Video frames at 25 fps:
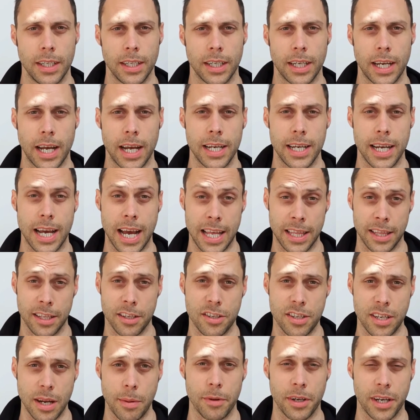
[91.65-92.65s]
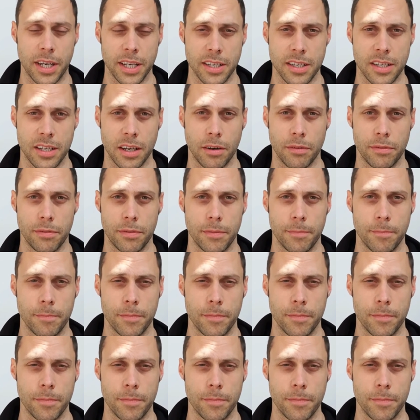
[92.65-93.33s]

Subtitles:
okay, and the stomach itself.